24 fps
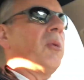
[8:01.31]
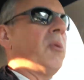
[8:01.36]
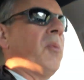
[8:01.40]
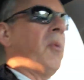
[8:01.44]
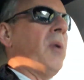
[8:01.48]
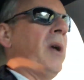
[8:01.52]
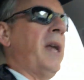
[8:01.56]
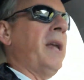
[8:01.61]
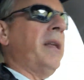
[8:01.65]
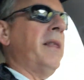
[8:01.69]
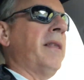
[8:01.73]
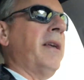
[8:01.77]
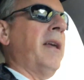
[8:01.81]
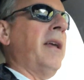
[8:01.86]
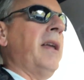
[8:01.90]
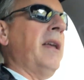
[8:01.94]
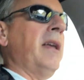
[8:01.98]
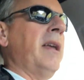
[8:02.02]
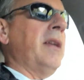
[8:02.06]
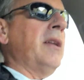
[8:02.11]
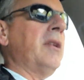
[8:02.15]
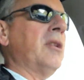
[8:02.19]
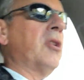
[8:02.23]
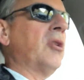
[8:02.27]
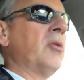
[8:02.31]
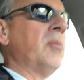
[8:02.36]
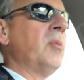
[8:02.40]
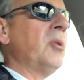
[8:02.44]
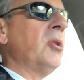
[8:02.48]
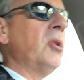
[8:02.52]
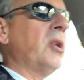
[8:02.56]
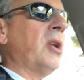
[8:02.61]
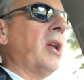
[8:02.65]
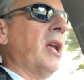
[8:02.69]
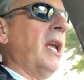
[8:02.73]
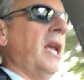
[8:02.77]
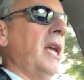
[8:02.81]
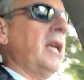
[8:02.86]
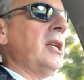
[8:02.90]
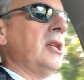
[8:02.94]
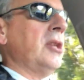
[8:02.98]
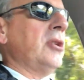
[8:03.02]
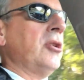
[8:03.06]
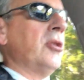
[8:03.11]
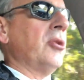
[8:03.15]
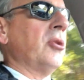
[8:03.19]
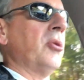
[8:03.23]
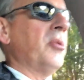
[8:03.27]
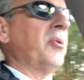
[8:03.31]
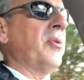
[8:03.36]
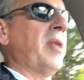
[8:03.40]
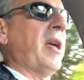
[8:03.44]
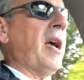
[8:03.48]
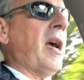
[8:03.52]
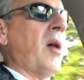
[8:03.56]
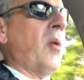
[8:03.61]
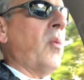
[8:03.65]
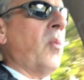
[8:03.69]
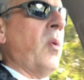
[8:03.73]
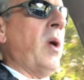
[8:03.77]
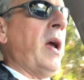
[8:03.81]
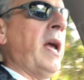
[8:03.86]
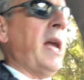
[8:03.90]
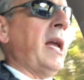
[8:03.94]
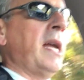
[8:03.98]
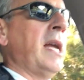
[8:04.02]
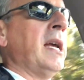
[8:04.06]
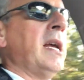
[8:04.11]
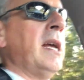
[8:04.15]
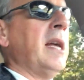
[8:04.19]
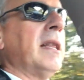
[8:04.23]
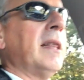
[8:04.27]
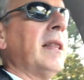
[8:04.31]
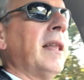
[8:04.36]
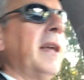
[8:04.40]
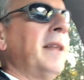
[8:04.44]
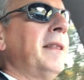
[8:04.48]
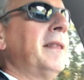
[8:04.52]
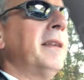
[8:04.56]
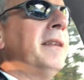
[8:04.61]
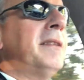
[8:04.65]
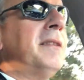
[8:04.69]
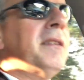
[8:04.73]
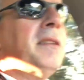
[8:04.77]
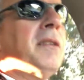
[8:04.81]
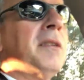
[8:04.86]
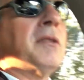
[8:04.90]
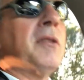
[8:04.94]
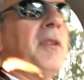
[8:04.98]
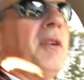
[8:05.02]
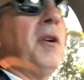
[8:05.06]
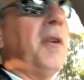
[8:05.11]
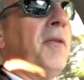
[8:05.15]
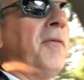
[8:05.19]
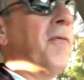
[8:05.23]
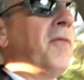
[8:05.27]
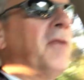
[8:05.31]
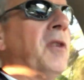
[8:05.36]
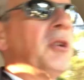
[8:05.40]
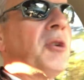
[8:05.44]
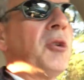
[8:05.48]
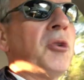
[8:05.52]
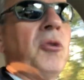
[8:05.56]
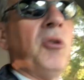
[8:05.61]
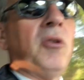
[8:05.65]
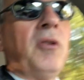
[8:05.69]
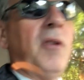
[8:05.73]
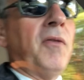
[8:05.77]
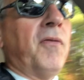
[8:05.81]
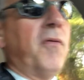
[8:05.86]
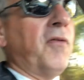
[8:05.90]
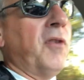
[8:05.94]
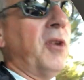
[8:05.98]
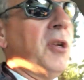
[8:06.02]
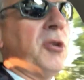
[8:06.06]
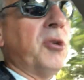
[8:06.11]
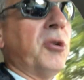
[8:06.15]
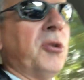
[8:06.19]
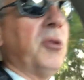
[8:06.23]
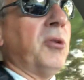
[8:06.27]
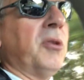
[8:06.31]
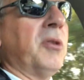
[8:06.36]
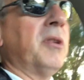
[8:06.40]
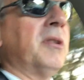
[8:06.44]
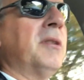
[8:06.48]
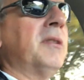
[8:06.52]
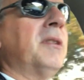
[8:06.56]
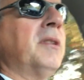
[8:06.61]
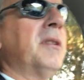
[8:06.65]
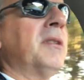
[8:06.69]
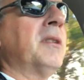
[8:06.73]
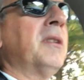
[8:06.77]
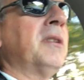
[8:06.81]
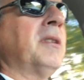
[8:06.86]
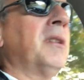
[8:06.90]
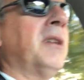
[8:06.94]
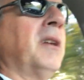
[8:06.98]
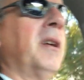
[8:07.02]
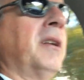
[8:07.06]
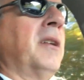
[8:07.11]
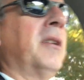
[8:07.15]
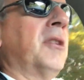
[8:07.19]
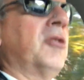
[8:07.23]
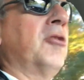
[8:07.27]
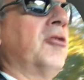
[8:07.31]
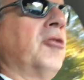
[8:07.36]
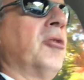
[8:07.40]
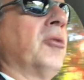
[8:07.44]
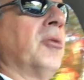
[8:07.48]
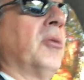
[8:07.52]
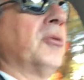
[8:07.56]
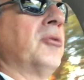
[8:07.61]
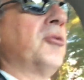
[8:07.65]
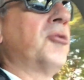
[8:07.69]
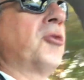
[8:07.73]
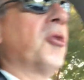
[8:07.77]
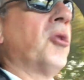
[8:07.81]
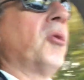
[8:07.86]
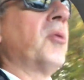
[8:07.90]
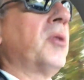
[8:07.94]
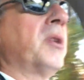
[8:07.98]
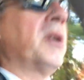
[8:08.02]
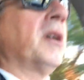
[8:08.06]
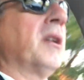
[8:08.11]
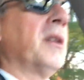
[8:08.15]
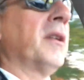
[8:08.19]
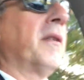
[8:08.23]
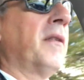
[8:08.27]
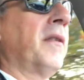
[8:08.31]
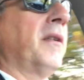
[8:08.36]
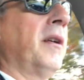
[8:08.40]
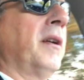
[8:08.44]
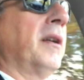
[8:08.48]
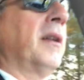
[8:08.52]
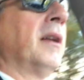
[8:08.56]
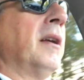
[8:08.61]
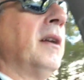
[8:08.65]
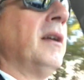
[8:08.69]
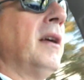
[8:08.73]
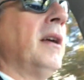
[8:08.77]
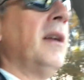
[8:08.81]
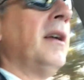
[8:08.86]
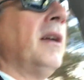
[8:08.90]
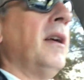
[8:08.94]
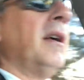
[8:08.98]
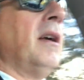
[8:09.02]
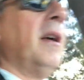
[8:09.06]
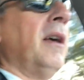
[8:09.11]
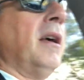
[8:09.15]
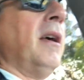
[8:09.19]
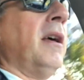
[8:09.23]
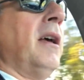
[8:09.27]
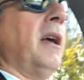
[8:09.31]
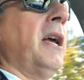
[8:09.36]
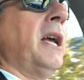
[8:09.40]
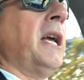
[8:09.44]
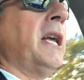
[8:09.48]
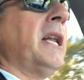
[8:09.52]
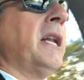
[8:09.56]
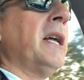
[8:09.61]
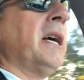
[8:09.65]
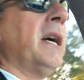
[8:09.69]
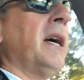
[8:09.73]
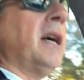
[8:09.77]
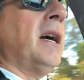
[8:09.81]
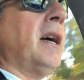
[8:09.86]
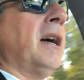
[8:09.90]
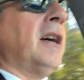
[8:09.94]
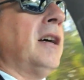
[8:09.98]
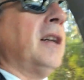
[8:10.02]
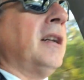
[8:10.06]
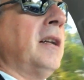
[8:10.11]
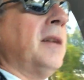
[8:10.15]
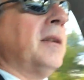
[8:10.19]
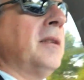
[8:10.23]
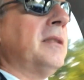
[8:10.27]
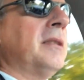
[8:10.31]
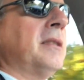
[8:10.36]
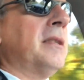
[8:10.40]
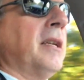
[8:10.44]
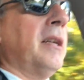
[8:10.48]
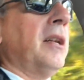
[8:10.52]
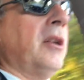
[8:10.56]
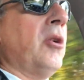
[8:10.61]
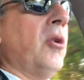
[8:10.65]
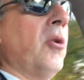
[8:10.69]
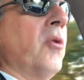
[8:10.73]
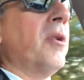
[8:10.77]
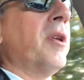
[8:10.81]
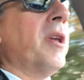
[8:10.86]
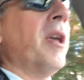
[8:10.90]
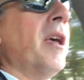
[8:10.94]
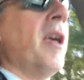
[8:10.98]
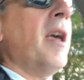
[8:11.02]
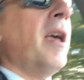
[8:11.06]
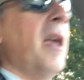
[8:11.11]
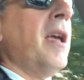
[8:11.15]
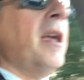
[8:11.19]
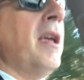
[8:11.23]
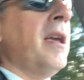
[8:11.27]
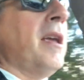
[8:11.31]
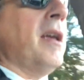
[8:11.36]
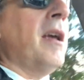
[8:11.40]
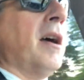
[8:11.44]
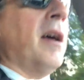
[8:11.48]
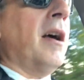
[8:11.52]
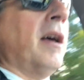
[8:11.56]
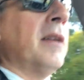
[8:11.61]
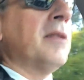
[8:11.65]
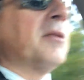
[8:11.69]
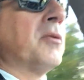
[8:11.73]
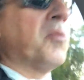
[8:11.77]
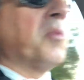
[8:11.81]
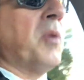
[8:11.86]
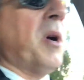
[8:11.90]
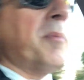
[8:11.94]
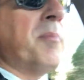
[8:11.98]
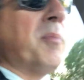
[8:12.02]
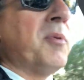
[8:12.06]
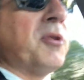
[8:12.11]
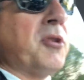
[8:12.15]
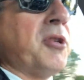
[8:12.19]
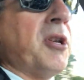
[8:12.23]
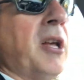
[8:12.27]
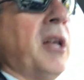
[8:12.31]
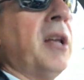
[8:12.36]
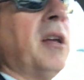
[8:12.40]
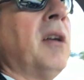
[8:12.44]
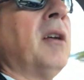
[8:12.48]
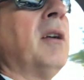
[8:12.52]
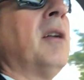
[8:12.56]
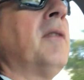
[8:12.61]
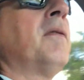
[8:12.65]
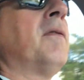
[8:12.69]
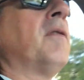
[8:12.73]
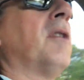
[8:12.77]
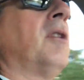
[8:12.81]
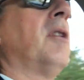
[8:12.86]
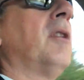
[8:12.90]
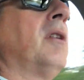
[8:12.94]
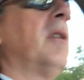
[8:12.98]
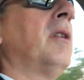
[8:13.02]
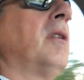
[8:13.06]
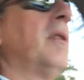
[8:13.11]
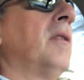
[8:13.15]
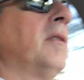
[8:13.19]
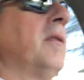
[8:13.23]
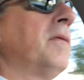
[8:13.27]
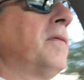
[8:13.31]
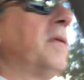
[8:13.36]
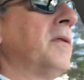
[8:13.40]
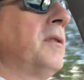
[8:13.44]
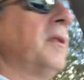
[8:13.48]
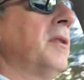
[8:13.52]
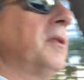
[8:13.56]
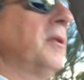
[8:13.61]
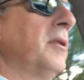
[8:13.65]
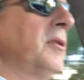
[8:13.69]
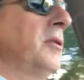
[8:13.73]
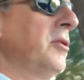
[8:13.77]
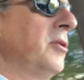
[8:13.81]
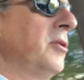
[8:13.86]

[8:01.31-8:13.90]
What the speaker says: way they communicate, that way. Like, this is official. This isn't like, a joke kind of thing. And I said, okay, as representative of, the